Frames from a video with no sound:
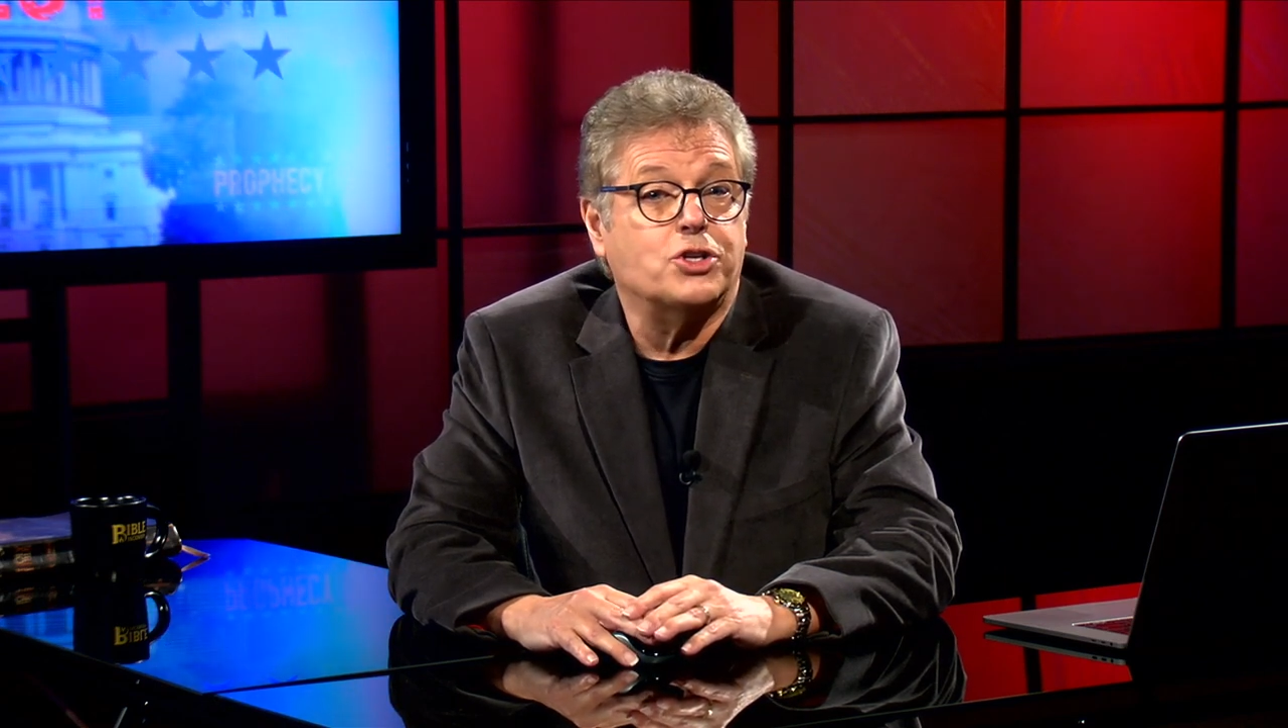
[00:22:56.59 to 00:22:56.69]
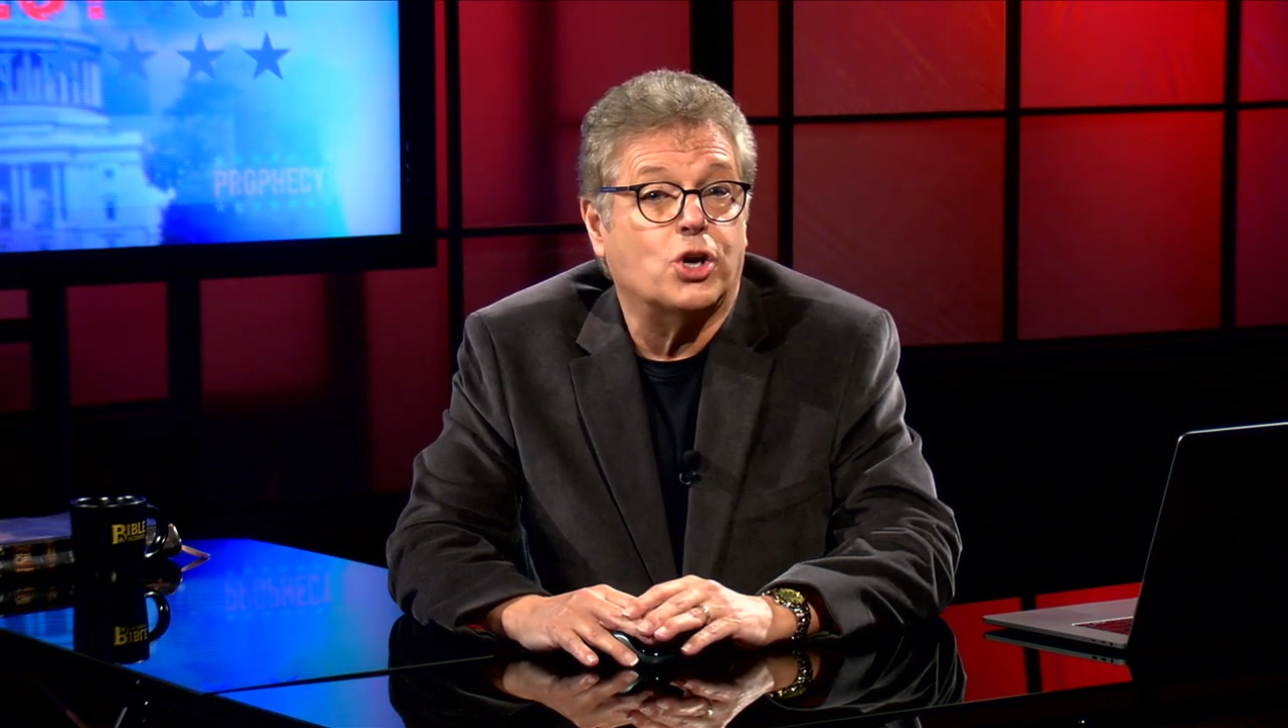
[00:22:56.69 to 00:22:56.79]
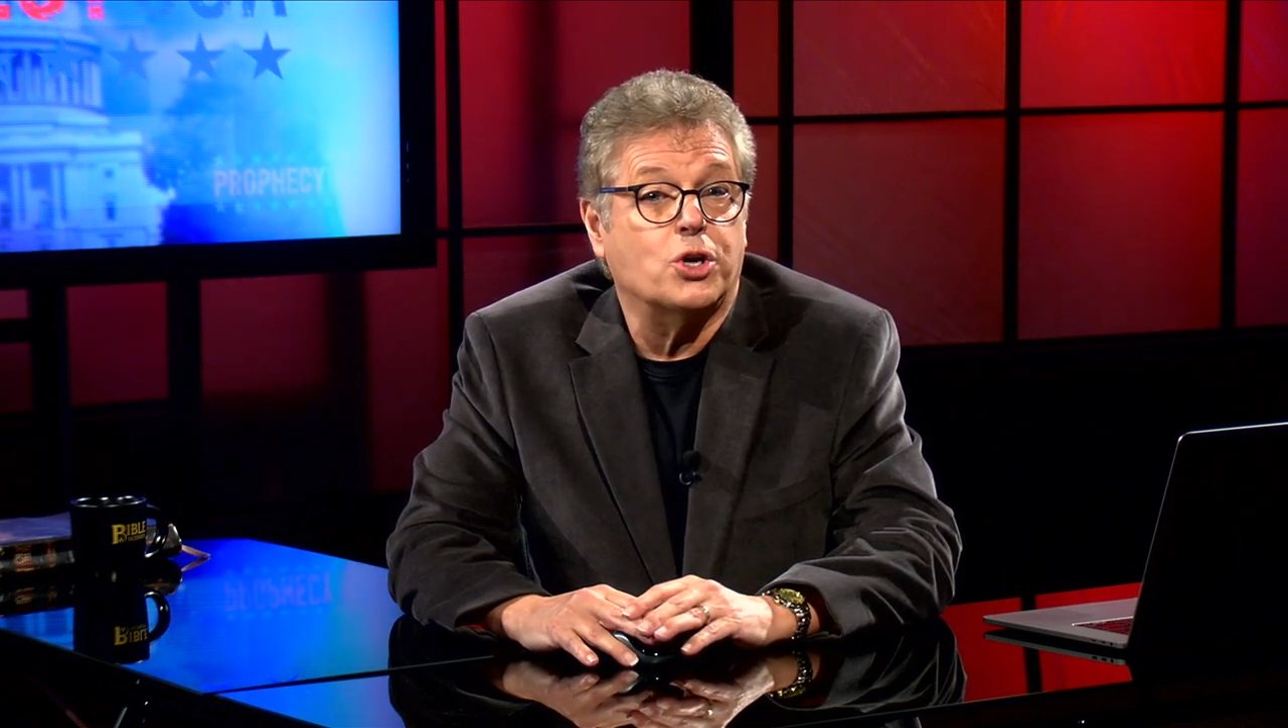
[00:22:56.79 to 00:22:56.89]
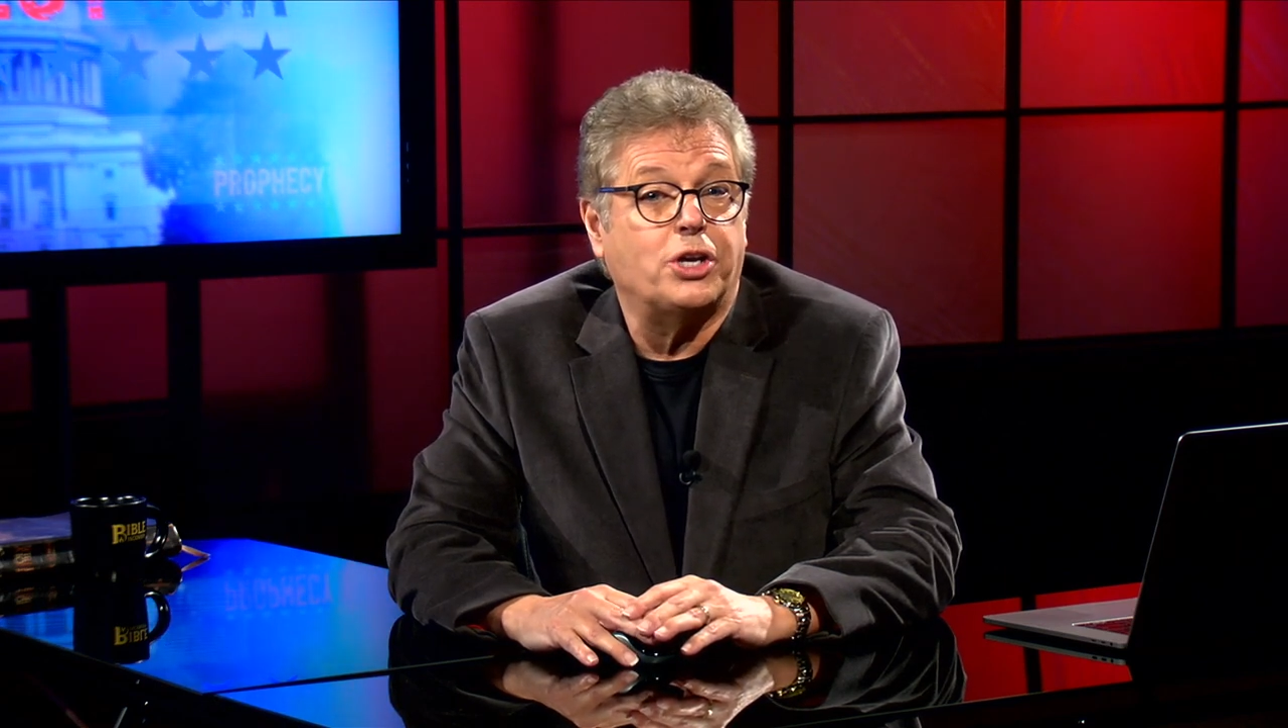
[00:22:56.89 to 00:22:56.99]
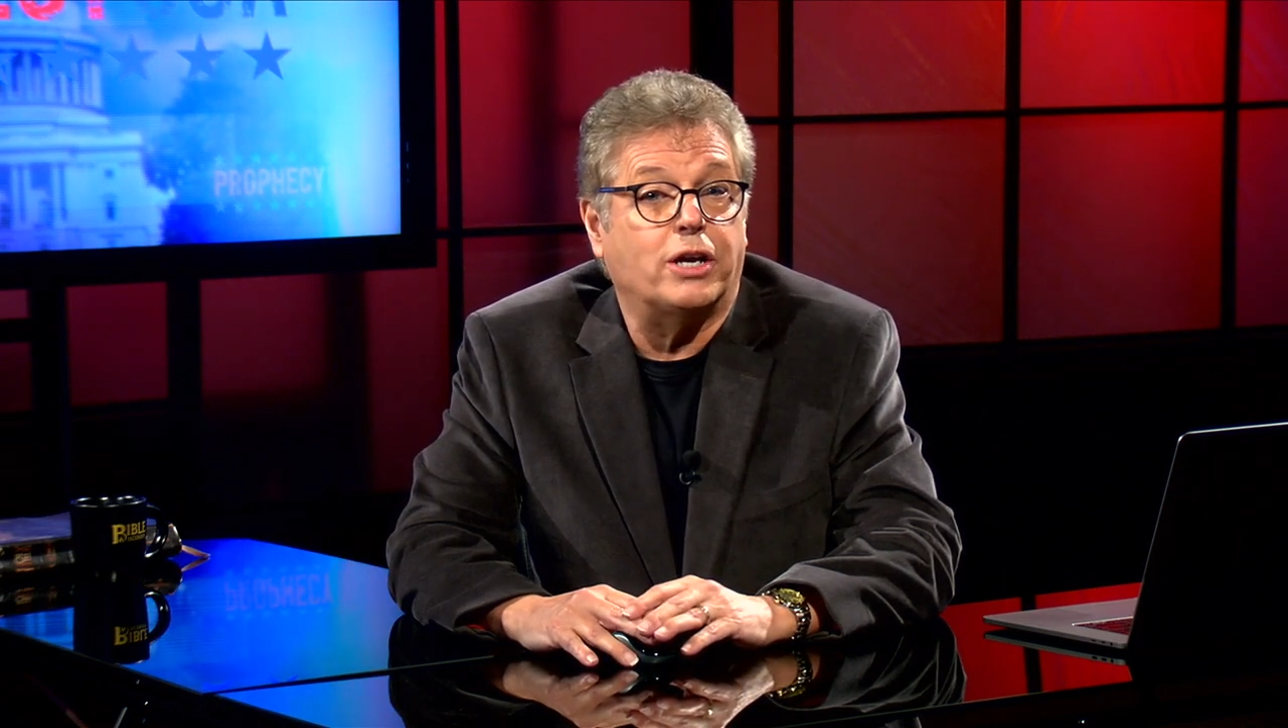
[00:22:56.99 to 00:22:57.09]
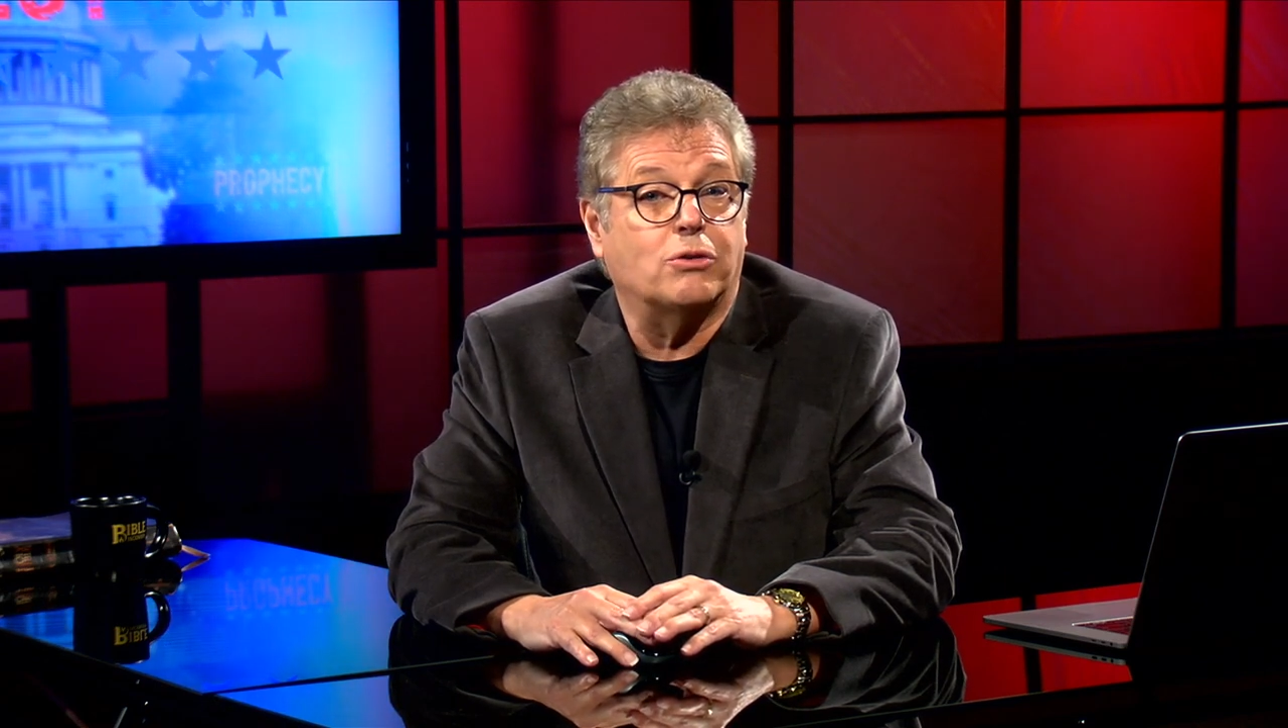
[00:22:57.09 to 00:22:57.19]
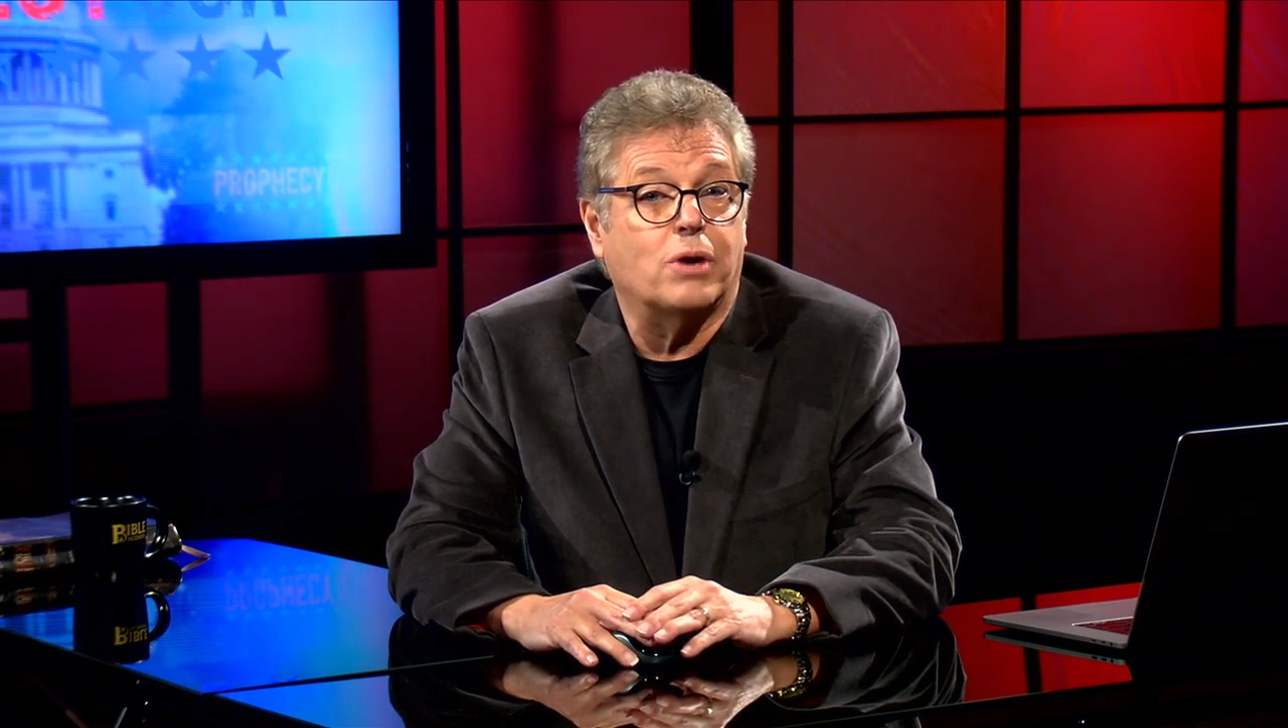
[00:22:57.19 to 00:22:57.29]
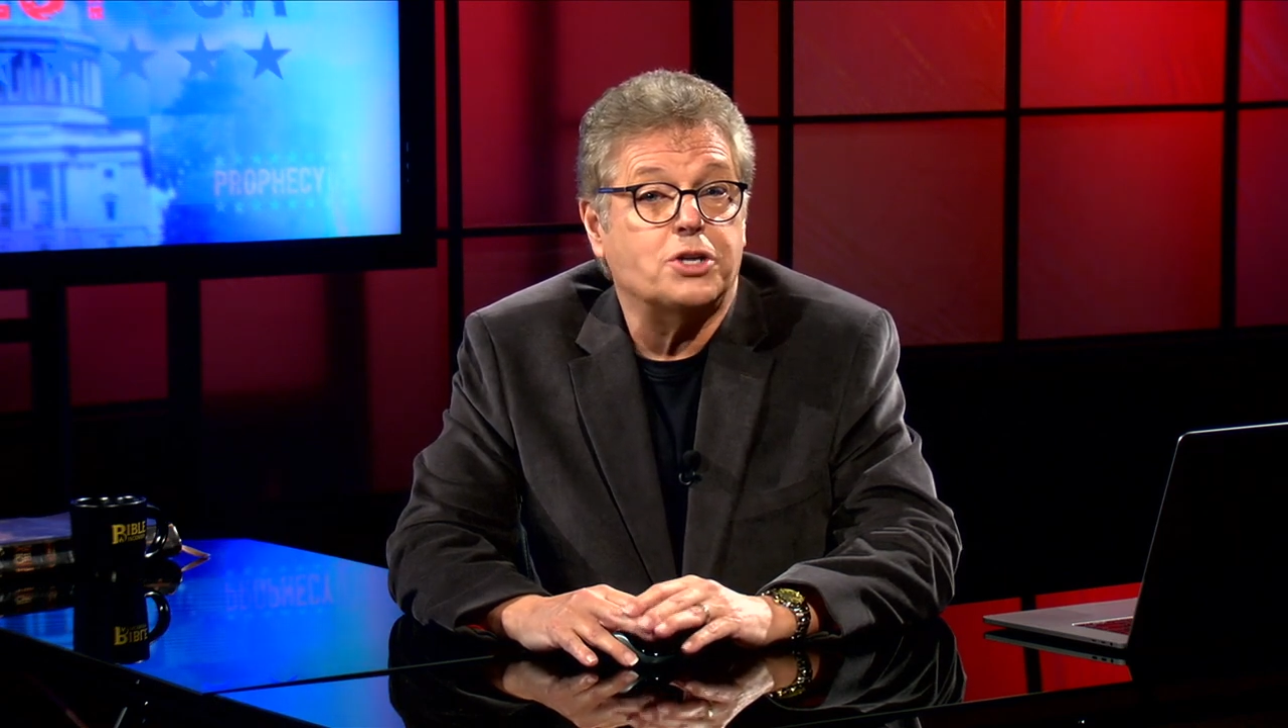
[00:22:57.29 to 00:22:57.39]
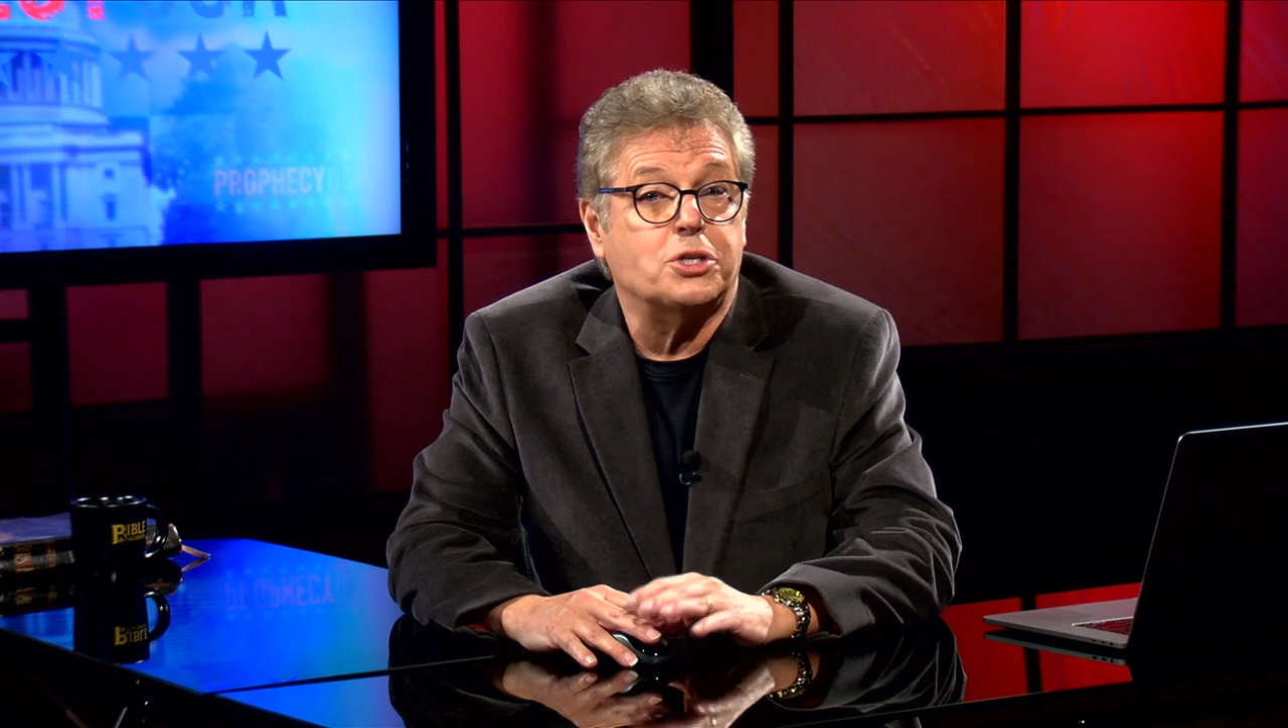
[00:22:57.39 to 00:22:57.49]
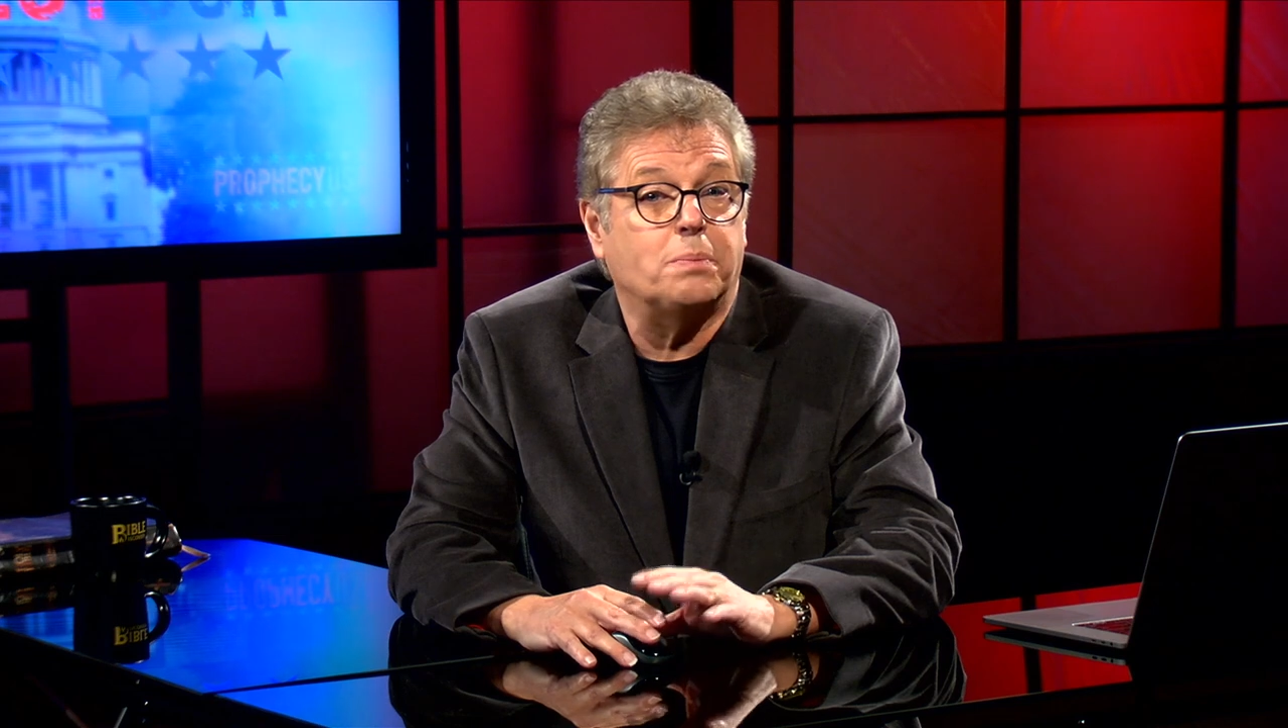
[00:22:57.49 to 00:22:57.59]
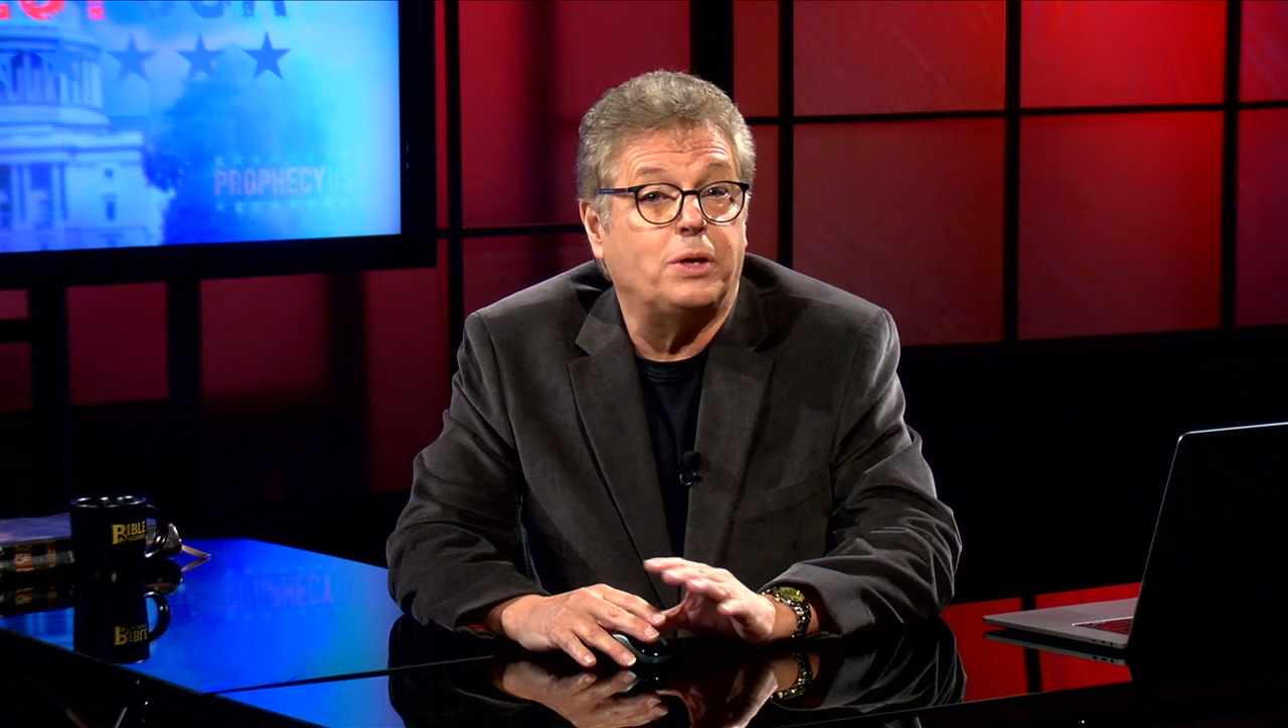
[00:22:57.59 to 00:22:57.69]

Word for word: Turkey, and Russia